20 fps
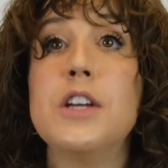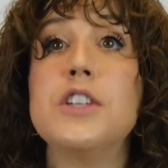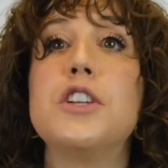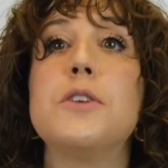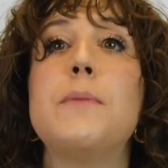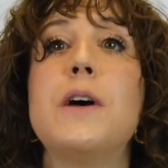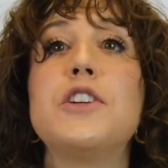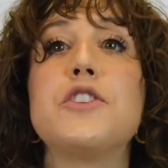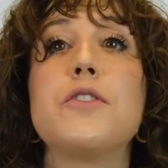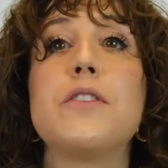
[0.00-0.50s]

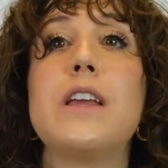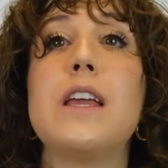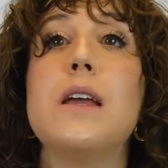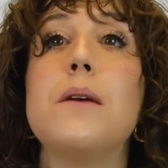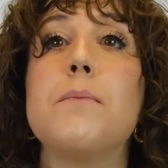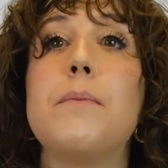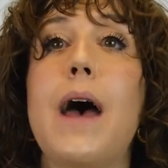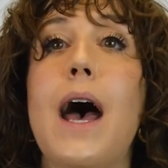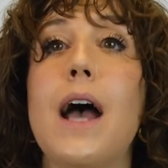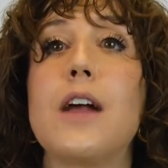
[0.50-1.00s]
to measure the
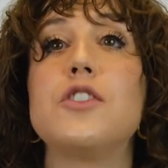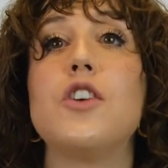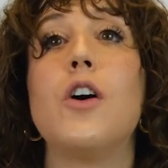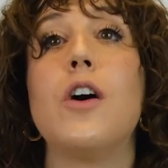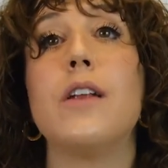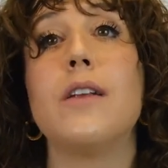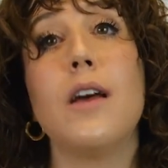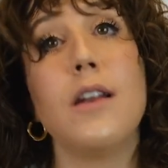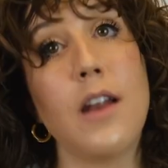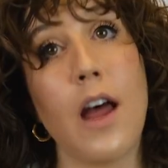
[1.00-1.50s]
impact
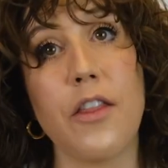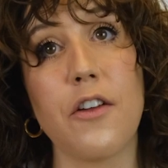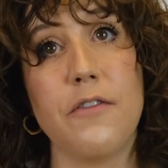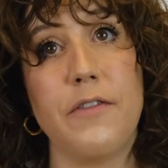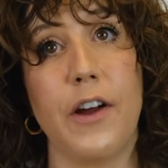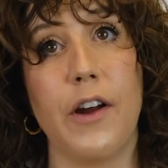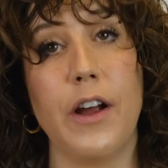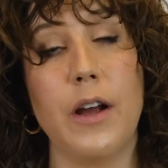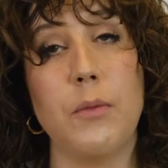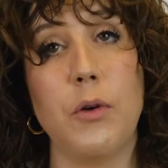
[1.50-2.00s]
on another
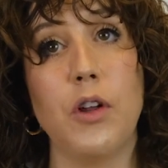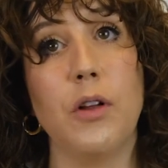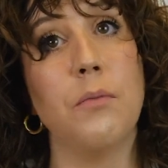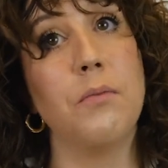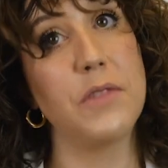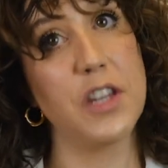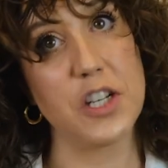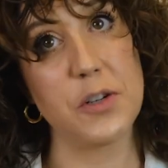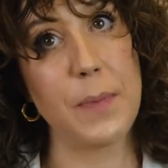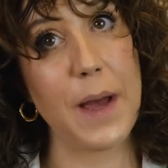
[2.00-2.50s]
variable,
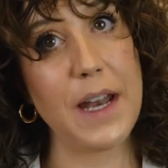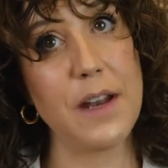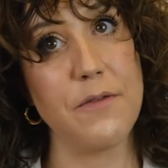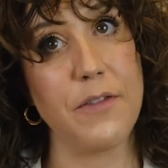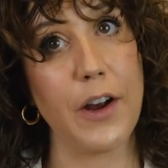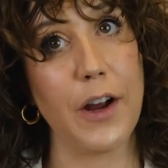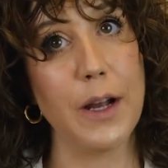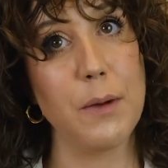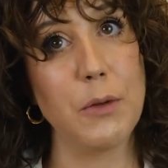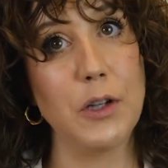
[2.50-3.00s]
the dependent
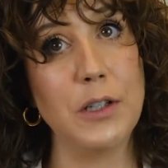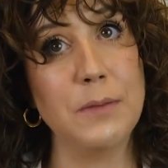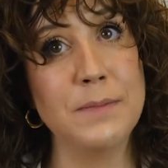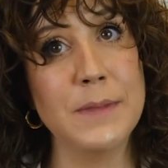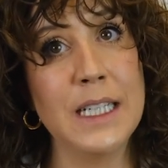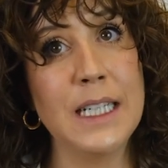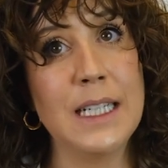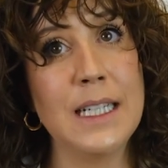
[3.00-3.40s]
variable.